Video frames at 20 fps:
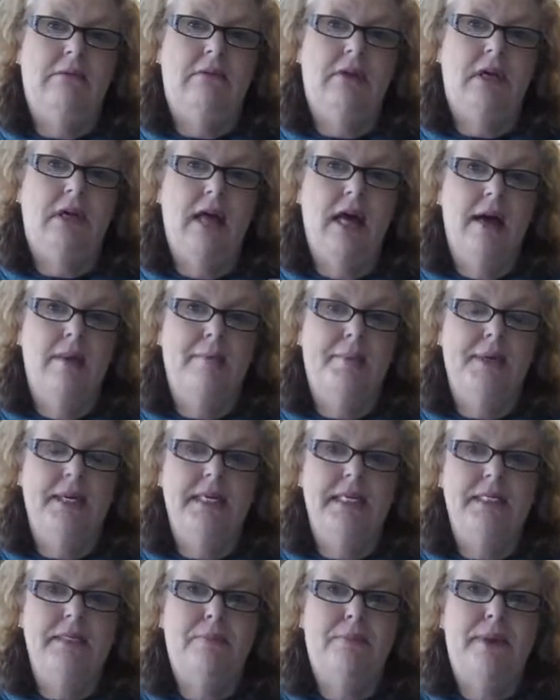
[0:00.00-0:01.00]
the
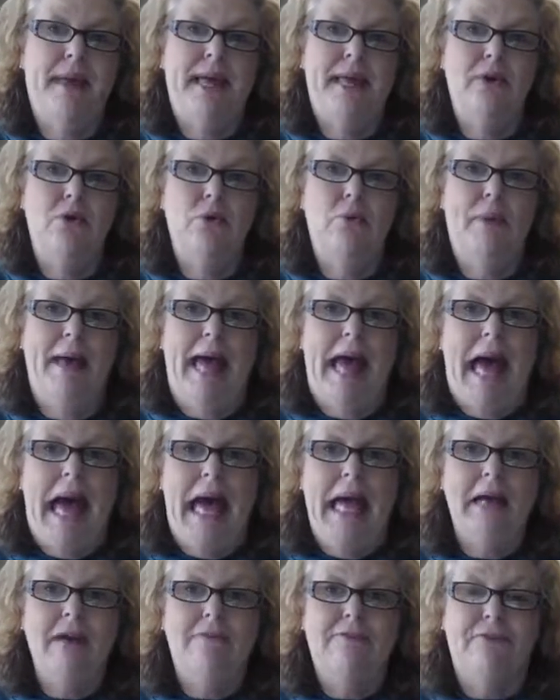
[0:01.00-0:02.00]
company to pay you
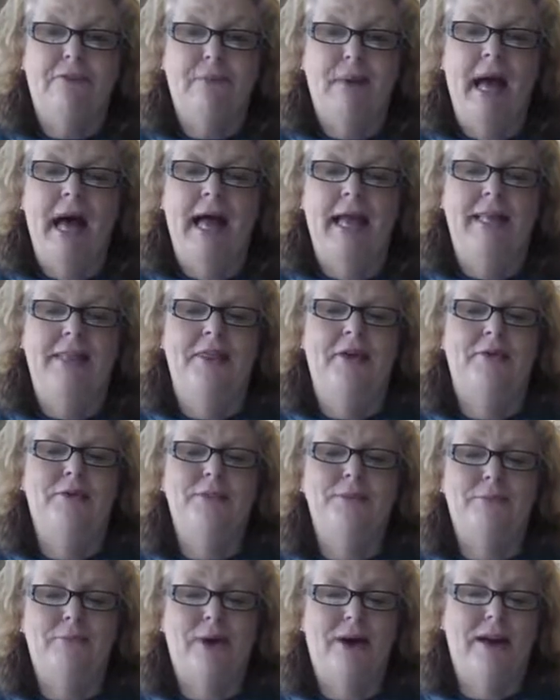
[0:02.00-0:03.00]
back for buying
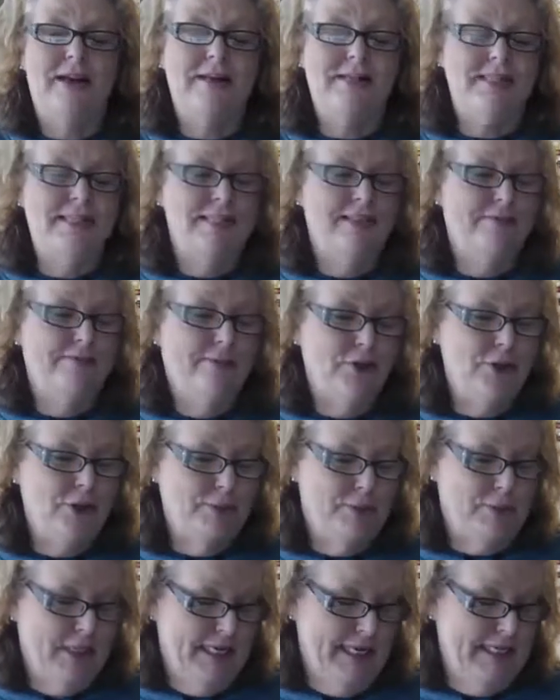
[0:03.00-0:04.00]
those products in the
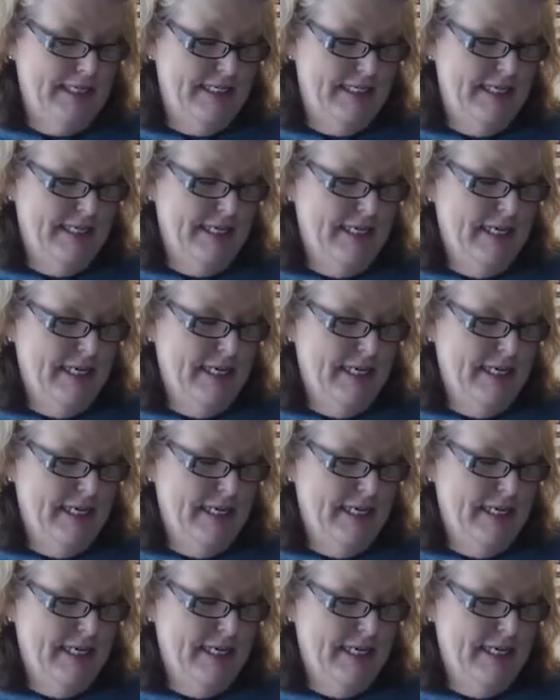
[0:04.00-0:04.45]
first place.